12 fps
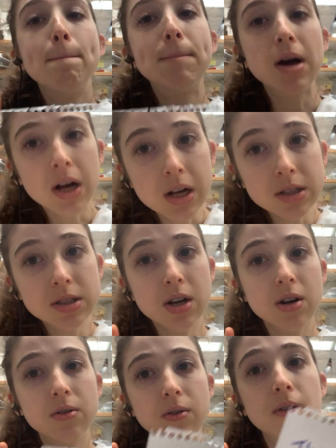but
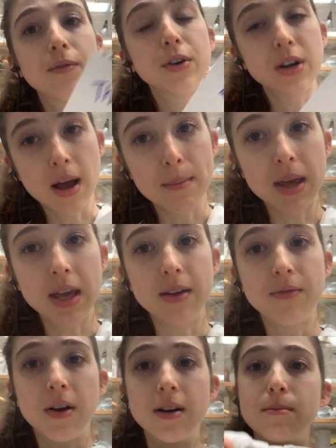also for not
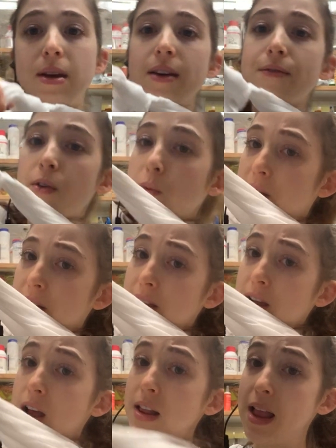making fun of me for
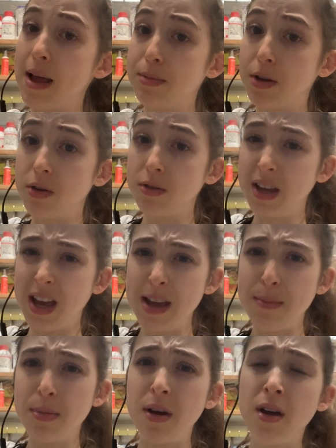wearing a lab coat
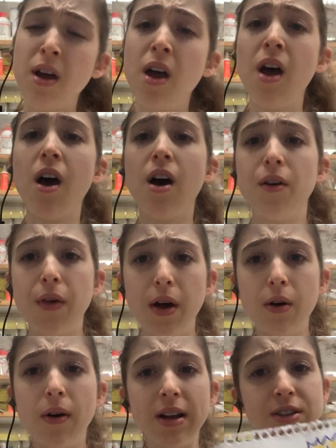cape
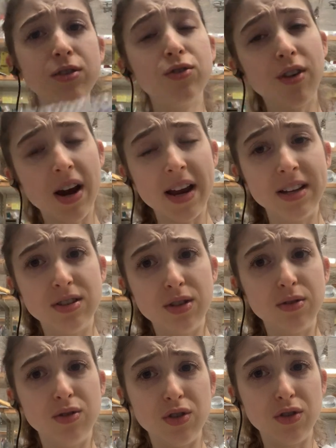although I do try
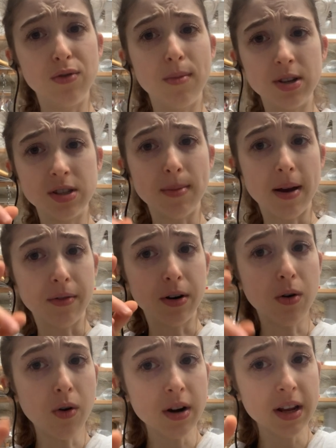to do most of my
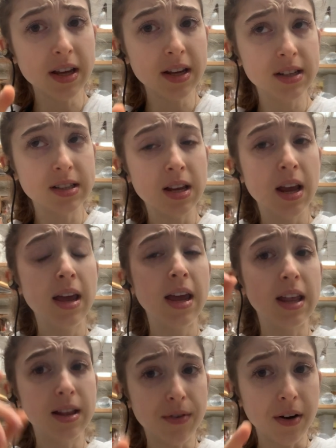recordings
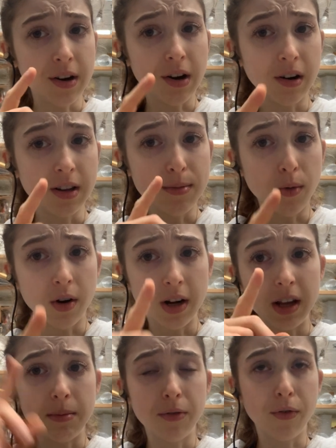in the very early
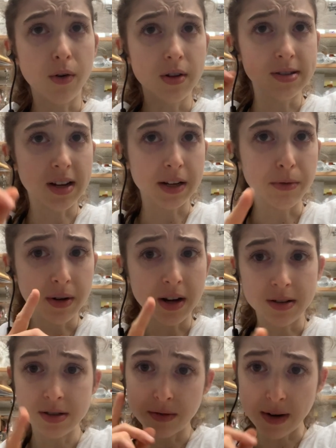morning before there's anyone
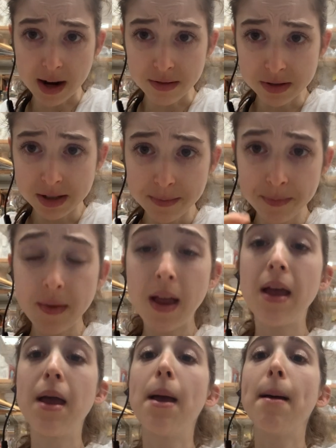else around.
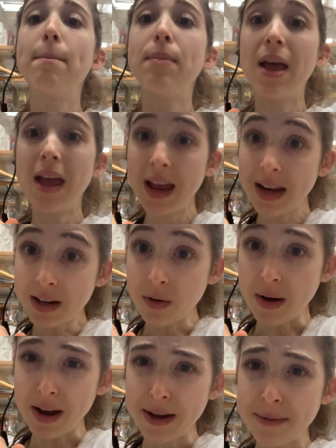But
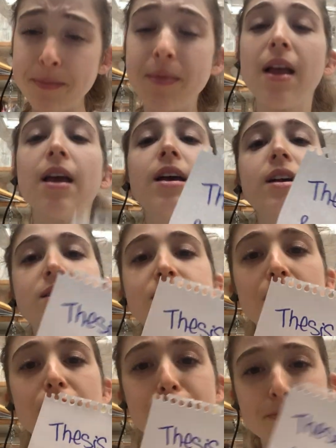anyway,
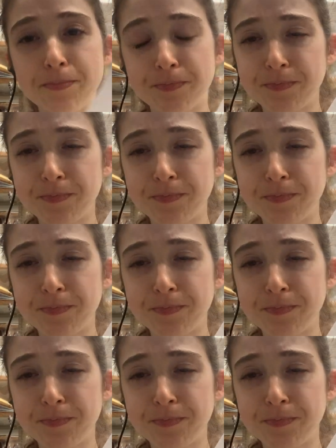so